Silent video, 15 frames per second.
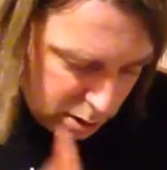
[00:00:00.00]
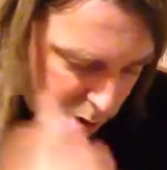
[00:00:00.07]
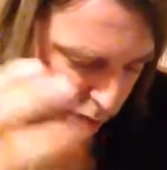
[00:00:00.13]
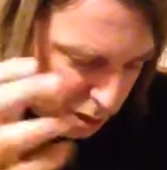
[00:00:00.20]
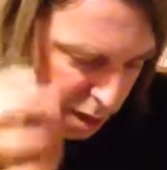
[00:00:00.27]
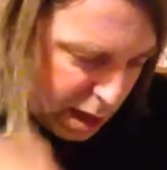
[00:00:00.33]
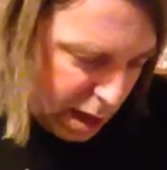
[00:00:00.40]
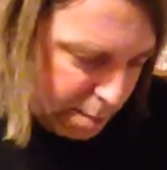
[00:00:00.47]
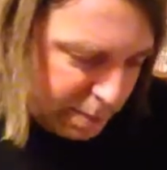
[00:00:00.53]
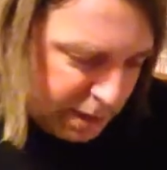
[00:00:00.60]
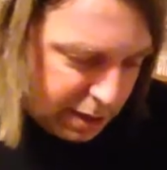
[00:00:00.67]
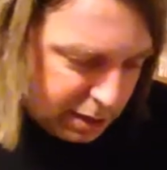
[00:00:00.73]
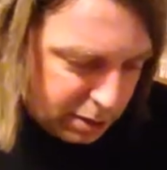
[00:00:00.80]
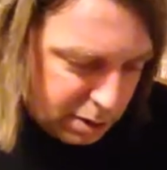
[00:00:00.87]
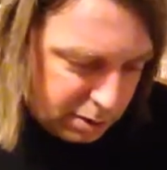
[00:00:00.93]
Yeah,
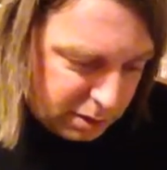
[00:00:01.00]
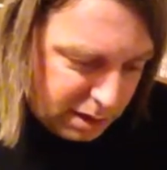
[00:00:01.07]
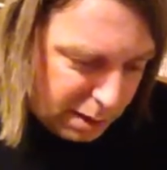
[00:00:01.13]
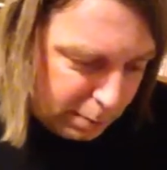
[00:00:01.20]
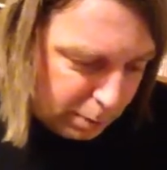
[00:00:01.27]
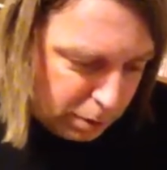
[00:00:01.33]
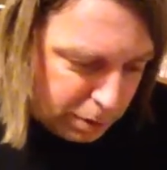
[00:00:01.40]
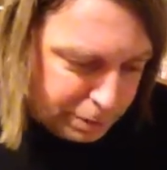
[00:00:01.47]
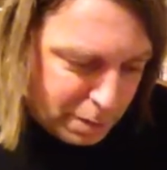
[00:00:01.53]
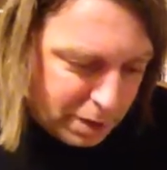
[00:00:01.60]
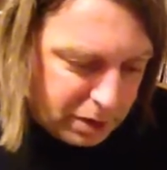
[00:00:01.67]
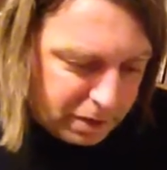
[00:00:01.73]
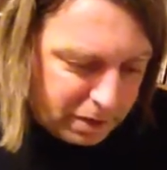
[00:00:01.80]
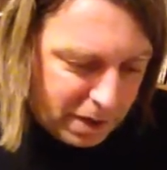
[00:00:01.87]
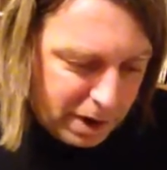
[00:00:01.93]
big table of
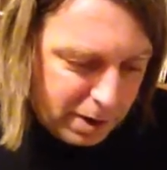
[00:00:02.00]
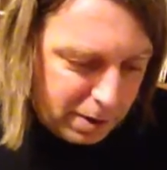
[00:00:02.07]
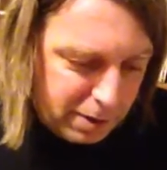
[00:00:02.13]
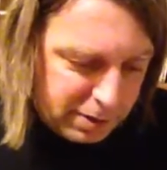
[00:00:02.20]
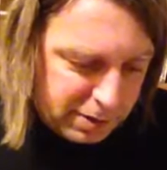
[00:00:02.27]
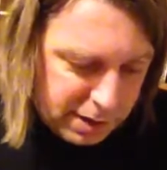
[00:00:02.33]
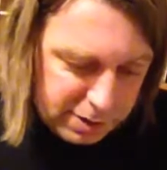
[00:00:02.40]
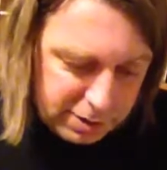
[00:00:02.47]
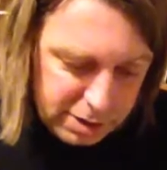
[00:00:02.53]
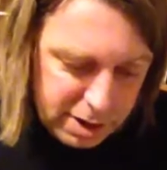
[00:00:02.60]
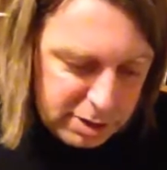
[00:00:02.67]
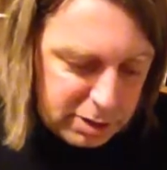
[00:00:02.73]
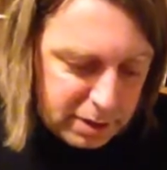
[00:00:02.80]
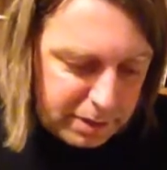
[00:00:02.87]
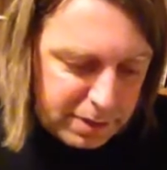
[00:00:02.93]
modifiers. There's
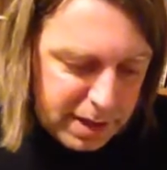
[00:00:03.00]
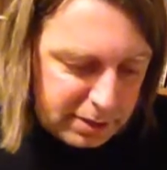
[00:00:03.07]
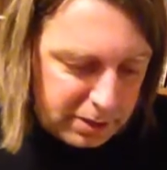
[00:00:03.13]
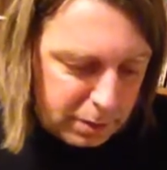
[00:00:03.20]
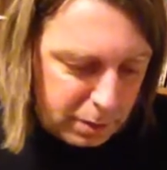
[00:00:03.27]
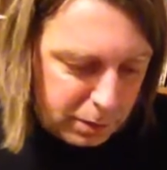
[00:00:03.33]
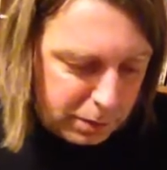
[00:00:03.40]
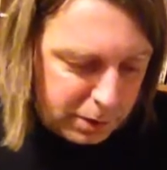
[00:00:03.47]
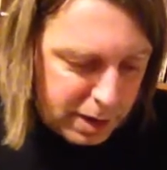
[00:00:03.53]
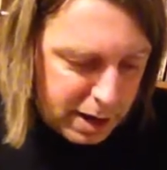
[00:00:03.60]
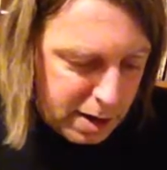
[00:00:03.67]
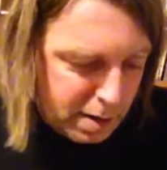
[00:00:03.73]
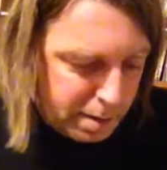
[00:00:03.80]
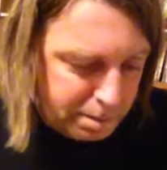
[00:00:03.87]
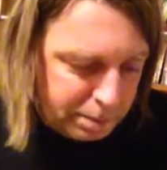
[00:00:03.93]
lots of that over
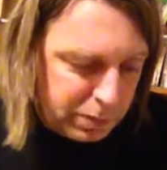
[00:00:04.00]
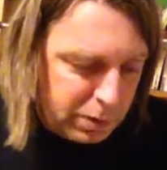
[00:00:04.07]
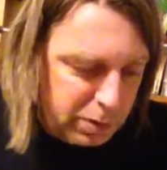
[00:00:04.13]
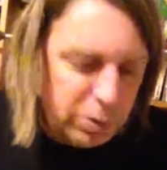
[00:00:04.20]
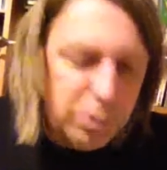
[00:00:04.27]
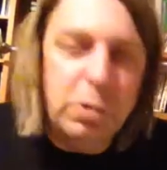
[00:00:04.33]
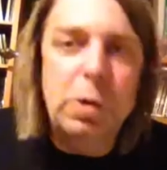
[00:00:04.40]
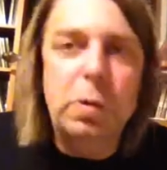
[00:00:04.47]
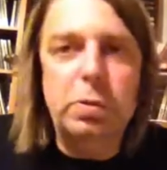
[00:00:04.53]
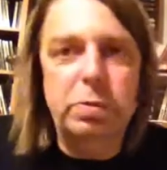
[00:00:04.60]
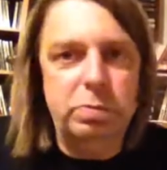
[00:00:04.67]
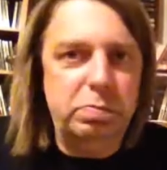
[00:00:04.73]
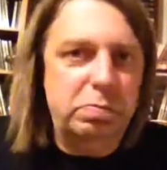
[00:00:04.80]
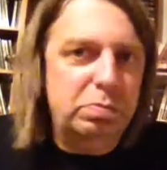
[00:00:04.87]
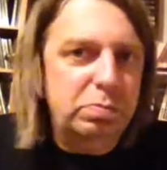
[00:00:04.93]
there.
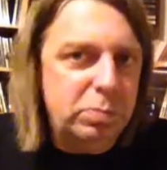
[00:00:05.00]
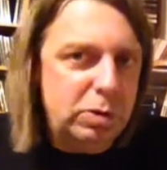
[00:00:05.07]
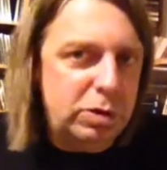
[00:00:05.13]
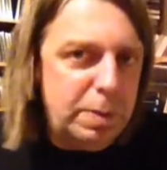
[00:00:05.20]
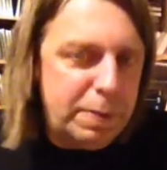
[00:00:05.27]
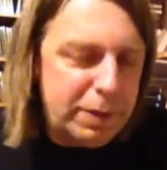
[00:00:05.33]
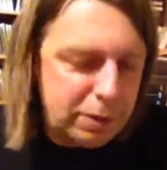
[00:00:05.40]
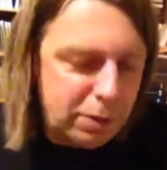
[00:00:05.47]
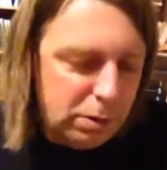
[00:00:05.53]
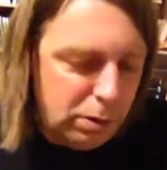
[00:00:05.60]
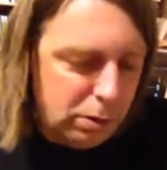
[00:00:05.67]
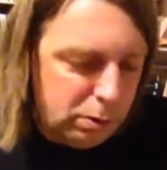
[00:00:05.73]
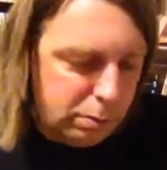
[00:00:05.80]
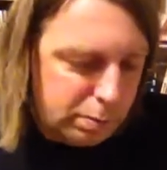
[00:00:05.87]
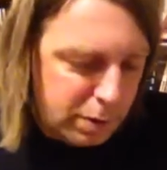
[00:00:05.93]

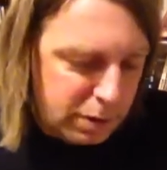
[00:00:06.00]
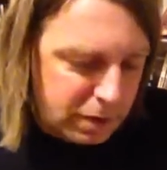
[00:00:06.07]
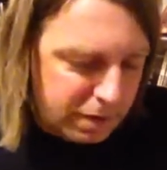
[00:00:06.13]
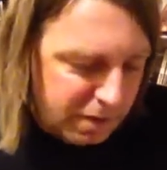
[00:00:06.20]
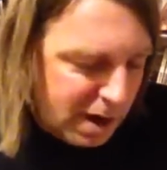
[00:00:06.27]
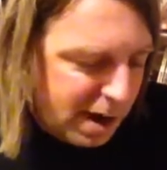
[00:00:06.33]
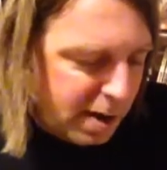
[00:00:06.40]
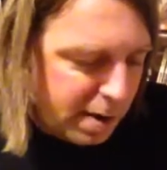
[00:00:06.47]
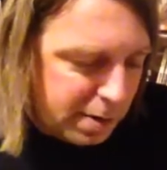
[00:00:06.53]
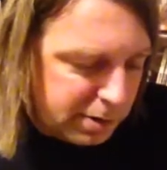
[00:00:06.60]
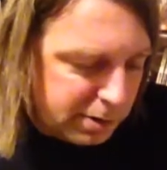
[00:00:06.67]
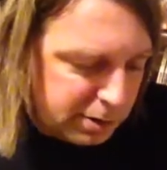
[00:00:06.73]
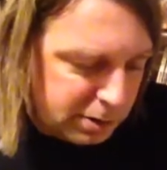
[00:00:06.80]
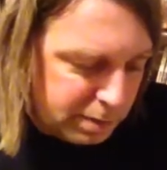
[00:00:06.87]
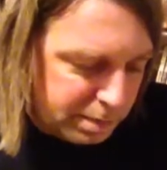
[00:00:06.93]
Typical
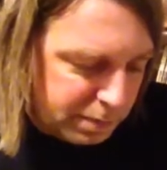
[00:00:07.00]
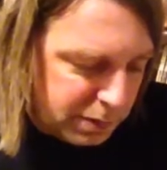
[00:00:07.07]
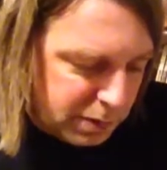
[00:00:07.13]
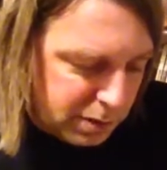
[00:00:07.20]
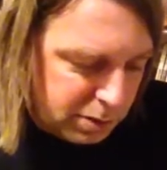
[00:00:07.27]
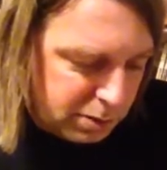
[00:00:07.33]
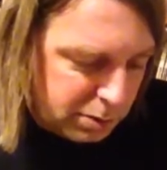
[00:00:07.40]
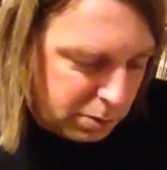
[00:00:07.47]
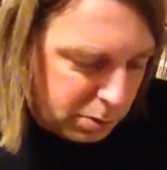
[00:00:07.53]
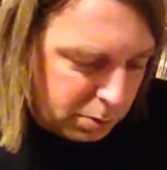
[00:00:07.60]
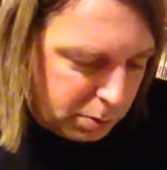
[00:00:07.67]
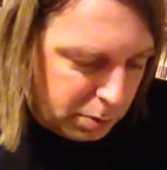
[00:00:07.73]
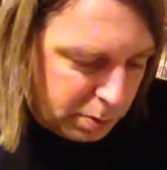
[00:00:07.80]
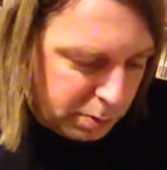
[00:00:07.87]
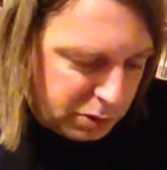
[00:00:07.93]
modifiers.
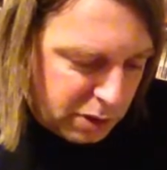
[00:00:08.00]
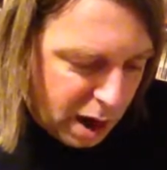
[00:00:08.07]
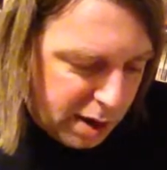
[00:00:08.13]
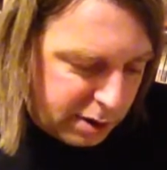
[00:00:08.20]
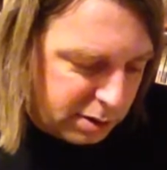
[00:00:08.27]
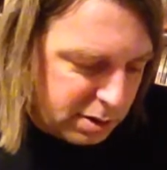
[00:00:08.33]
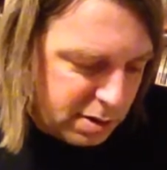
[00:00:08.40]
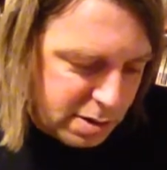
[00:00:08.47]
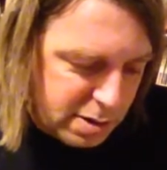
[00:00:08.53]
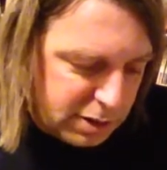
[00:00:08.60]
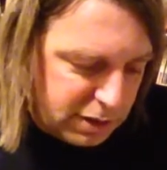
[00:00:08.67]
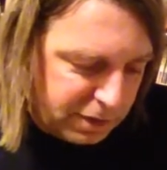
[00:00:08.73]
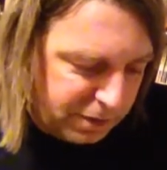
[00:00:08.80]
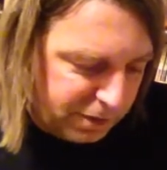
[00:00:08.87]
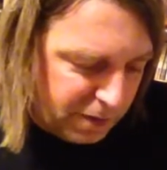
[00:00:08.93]

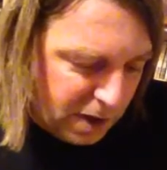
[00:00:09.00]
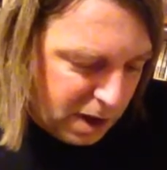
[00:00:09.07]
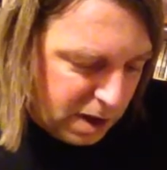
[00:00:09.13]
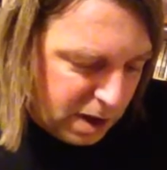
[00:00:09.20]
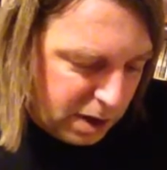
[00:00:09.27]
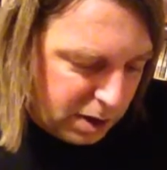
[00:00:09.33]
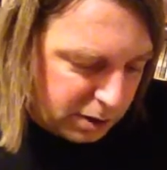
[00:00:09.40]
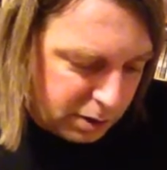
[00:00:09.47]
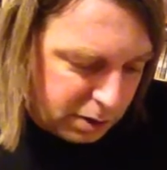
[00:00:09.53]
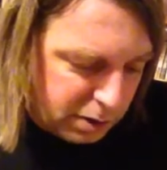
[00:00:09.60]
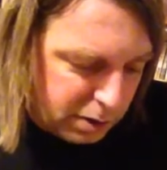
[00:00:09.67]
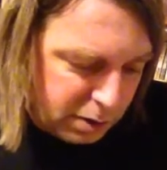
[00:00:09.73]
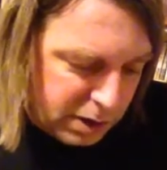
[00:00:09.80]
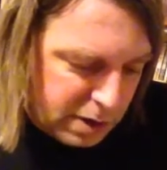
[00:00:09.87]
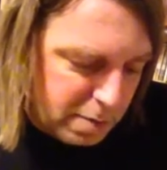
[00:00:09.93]
Darkness, fog,
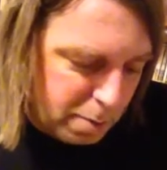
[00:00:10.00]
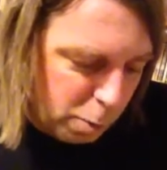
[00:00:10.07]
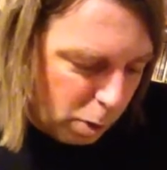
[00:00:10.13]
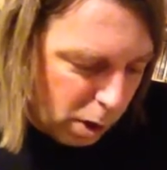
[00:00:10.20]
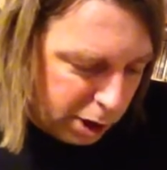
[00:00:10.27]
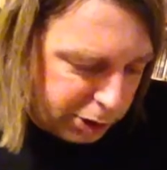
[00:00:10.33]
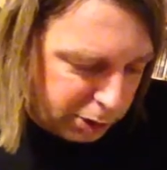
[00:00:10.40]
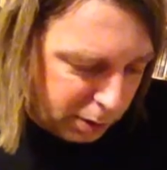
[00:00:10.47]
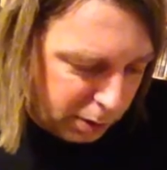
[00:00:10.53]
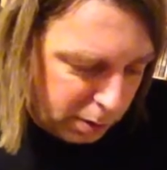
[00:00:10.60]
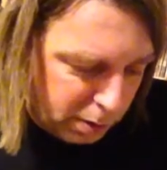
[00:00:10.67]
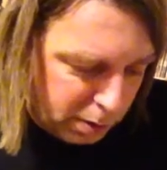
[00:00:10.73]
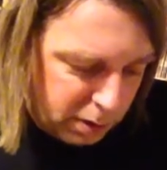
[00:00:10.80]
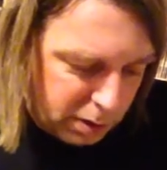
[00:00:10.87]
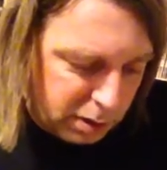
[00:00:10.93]
in
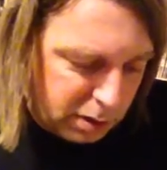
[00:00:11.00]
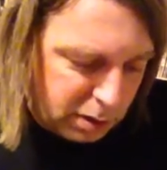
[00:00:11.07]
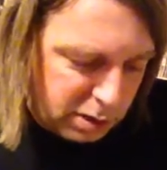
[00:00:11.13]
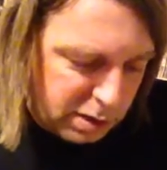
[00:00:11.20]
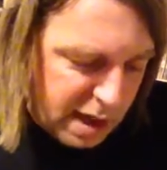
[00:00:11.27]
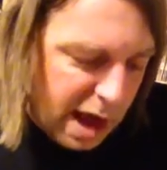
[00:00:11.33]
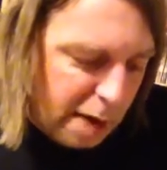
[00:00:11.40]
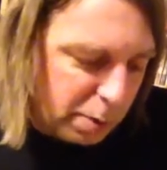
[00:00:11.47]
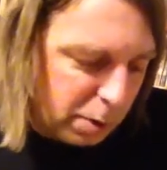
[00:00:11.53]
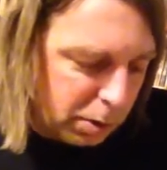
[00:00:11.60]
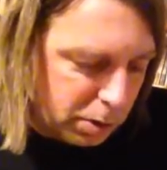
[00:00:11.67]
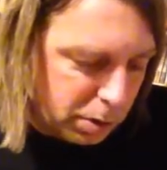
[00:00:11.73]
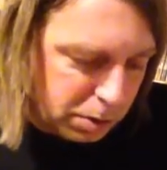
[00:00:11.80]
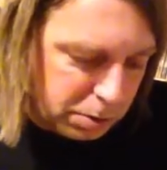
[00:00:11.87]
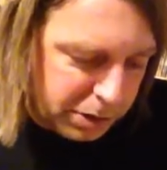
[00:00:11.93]
water, in narrow
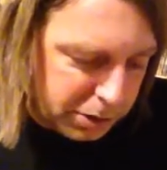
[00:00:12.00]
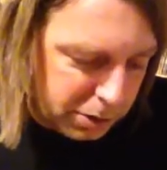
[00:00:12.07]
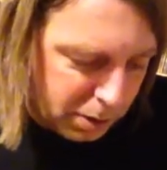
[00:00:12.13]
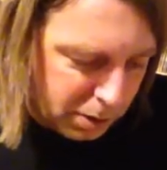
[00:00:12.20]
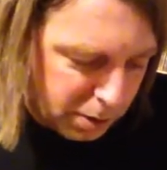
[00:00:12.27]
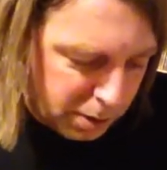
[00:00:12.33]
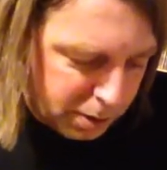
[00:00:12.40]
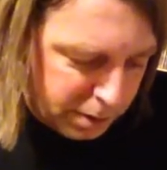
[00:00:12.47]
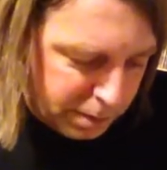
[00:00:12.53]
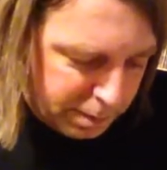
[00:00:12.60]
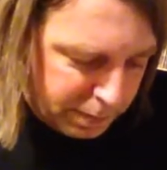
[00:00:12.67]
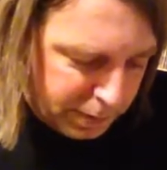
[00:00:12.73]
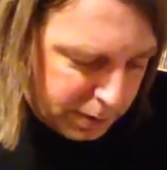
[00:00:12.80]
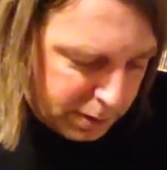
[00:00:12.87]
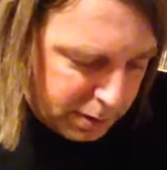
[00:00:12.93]
corridor,
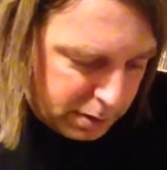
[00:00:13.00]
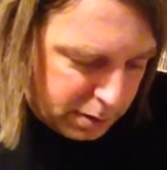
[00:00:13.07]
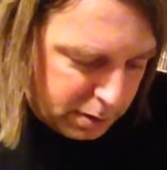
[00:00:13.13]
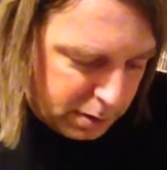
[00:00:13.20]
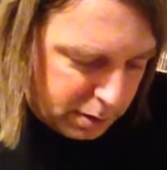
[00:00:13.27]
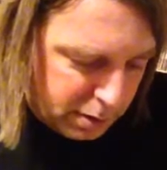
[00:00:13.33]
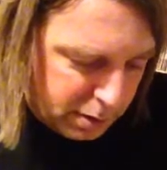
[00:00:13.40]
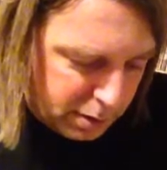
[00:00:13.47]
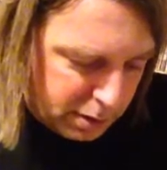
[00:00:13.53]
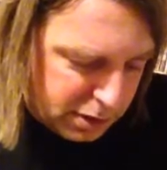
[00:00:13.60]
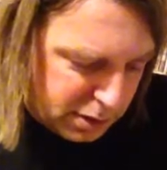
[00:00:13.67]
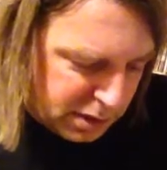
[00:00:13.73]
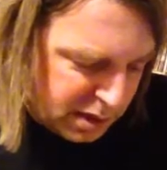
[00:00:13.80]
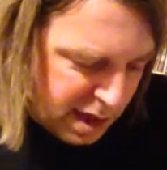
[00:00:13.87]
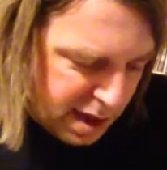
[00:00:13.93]

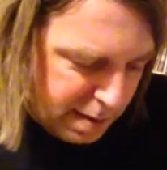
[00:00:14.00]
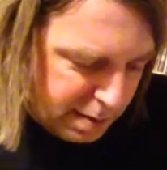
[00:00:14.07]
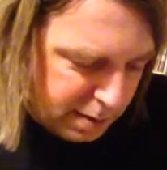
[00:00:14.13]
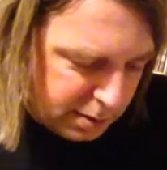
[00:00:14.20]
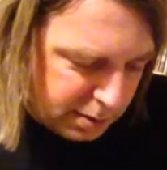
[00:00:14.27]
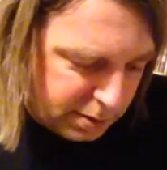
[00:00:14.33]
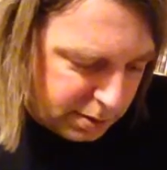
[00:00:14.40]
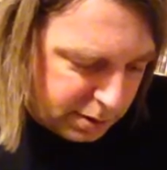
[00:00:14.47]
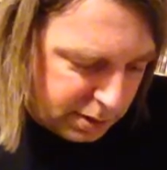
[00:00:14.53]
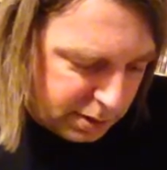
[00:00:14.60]
steps,